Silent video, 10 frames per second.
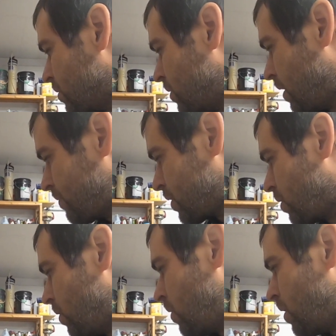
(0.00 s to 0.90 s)
you have to
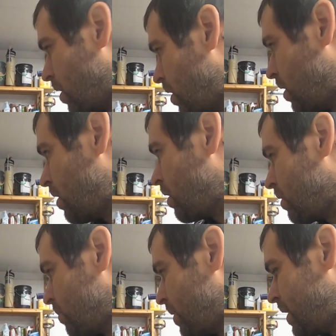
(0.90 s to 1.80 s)
go all
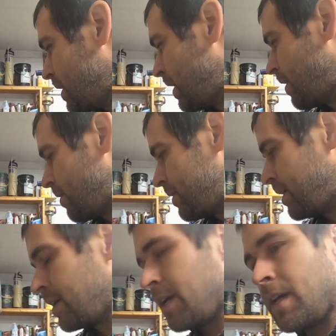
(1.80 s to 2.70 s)
the way down
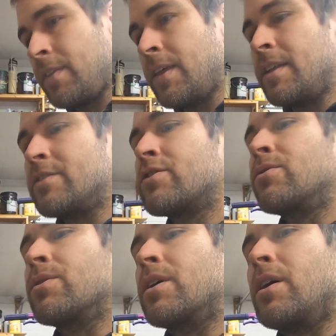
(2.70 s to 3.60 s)
and then
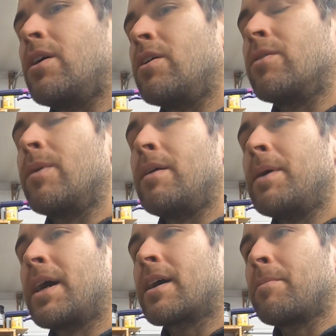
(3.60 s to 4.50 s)
screw it all the way
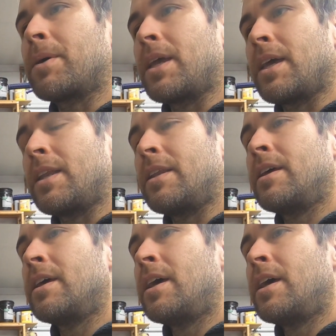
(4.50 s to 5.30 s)
back up again.